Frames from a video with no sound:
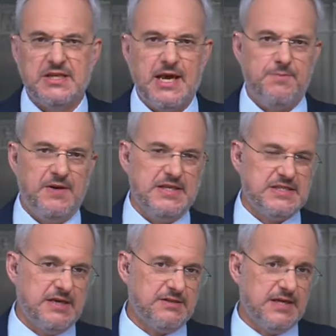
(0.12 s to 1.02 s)
Cape
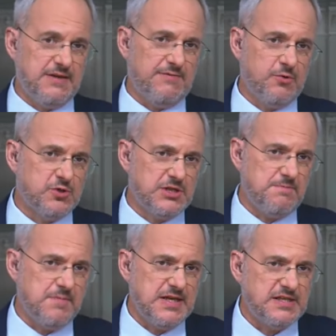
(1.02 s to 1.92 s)
Police now saying they've launched
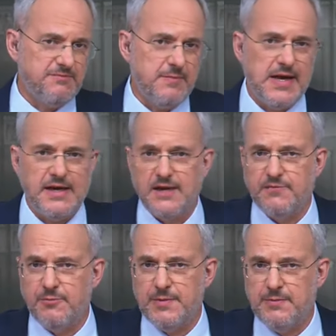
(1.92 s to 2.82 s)
a massive
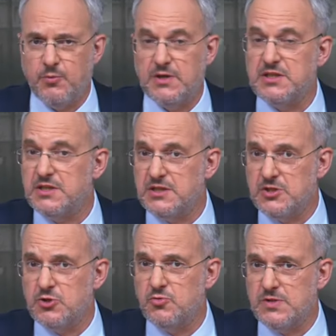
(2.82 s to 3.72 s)
manhunt for people wanted
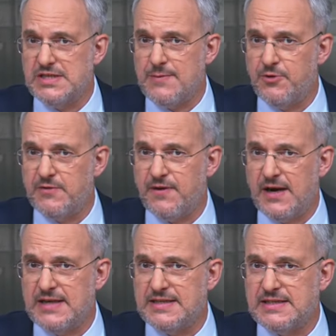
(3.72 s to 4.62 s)
in two separate
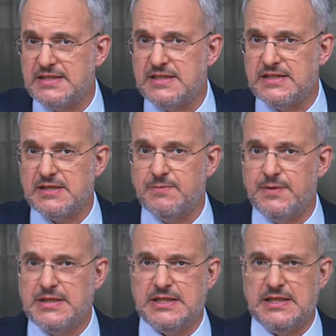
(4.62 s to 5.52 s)
violent incidents in
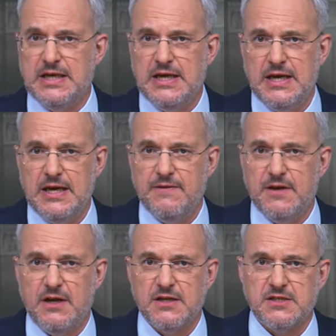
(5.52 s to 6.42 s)
Bityi in
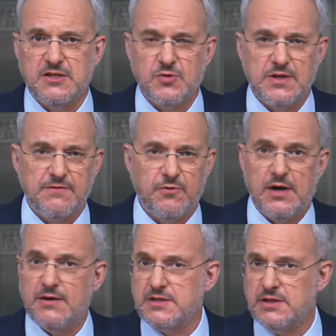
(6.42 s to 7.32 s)
the last
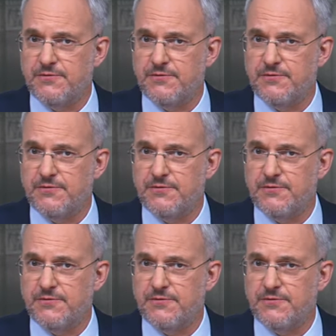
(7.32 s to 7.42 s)
24 hours.